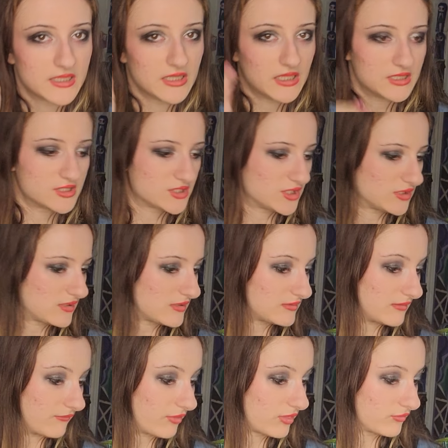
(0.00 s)
a shit
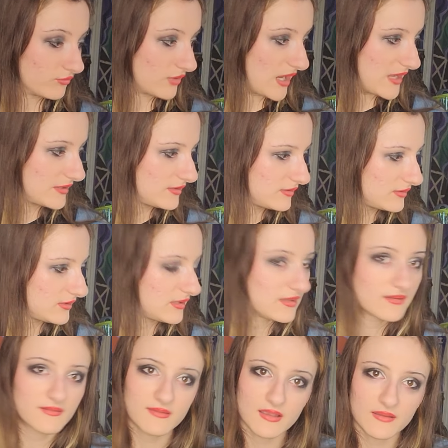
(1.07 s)
ton of thread
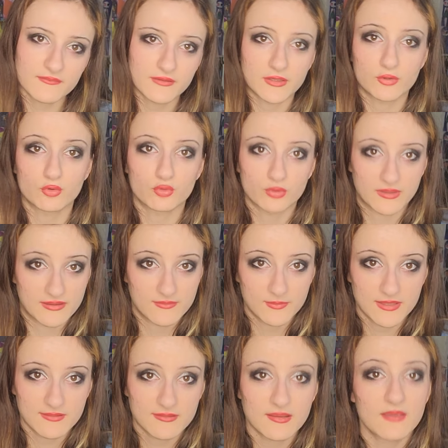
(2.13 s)
and stuff and
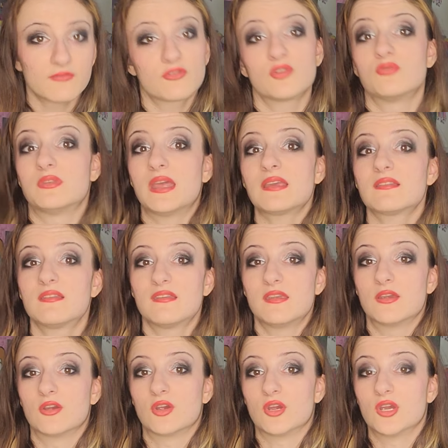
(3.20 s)
Christmas stuff. So next
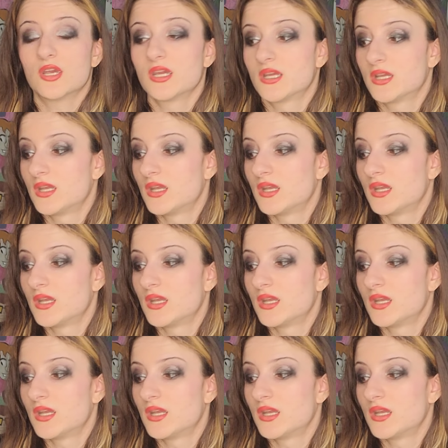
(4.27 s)
year,